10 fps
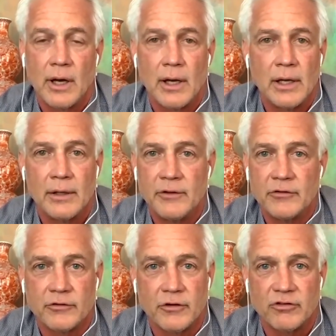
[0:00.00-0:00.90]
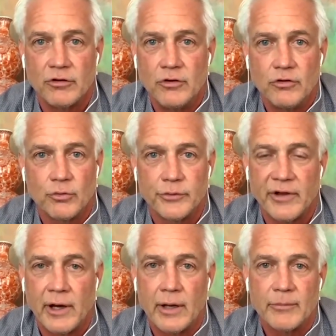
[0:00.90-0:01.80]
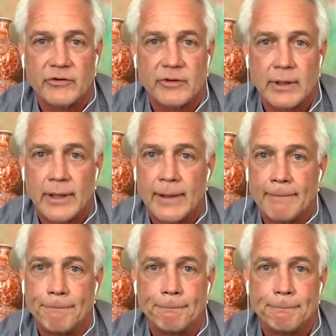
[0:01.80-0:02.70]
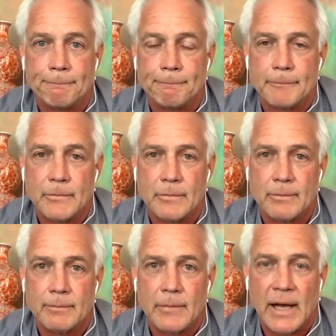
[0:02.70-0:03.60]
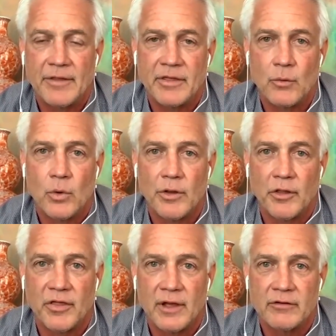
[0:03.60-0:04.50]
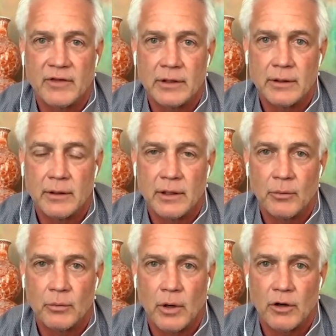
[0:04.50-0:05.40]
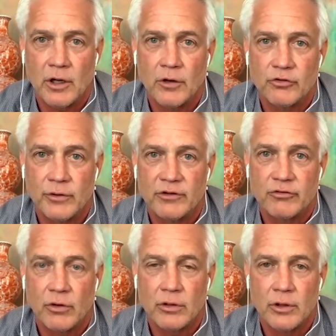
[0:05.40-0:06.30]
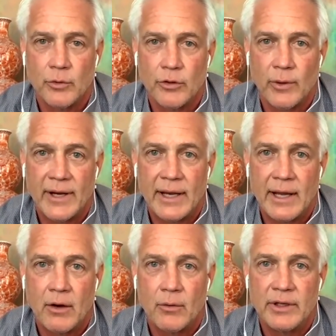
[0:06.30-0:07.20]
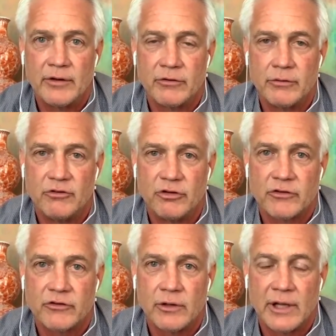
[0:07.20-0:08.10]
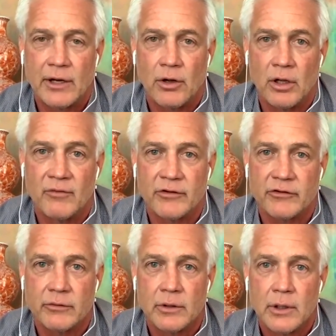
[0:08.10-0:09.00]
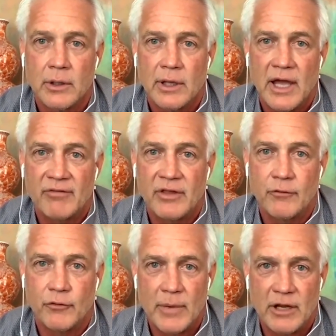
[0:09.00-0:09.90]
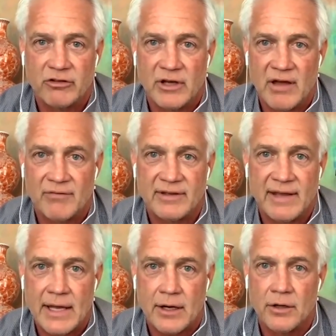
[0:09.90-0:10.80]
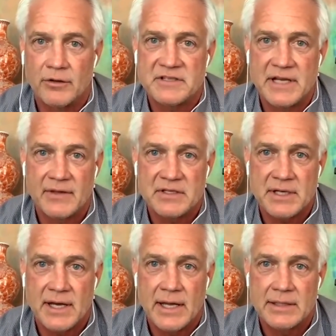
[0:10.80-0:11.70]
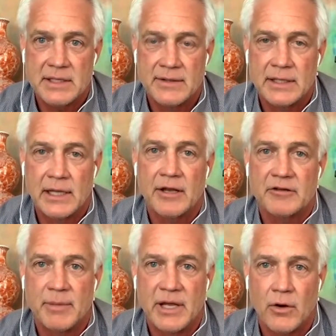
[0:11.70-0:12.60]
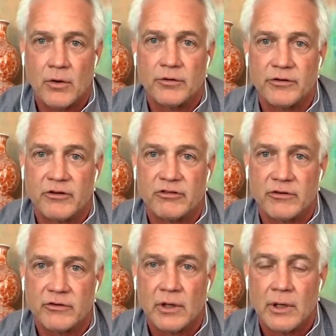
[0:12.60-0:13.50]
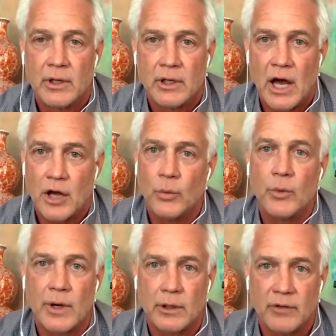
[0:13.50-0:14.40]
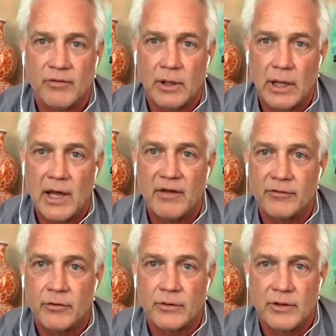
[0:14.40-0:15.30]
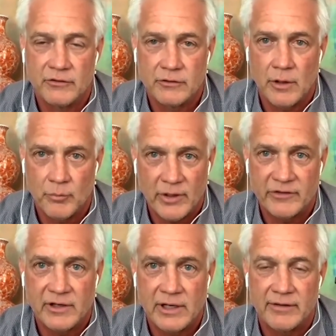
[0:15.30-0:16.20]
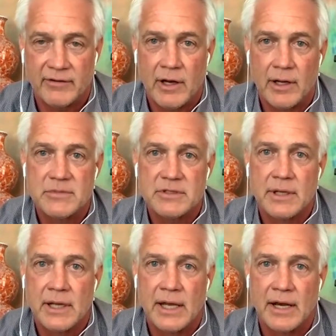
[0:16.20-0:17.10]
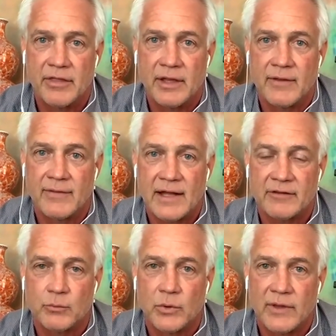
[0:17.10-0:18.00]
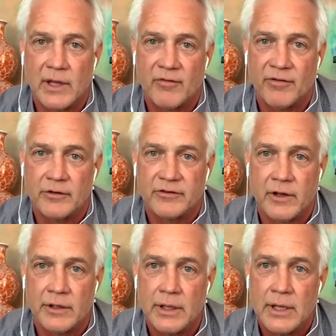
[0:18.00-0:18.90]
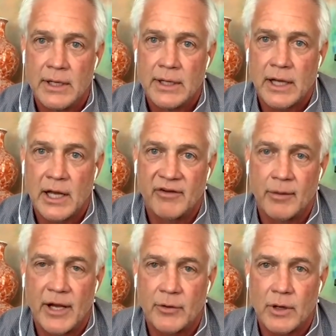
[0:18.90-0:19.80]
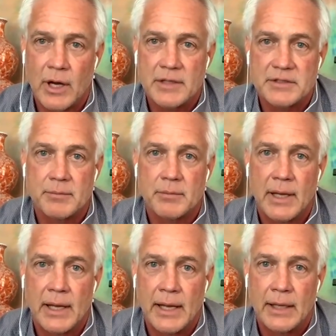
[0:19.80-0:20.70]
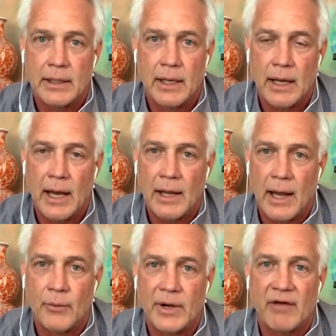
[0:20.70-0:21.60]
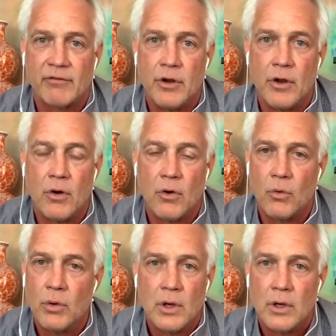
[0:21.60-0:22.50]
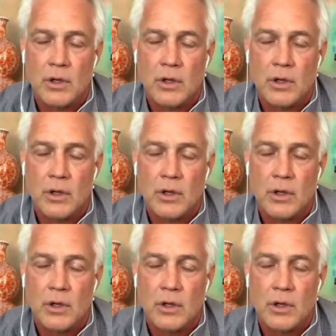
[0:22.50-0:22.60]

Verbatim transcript: Uh, it, these are such unusual times. Um, I think one of the things that, that our country is struggling with right now is just to let all of us have the information, have the data, understand the science, and then let us make our own decisions. How do we want to live our life during these unprecedented times? And I think that that's what the NFL has done kind of in a microcosm. And I, I would have no,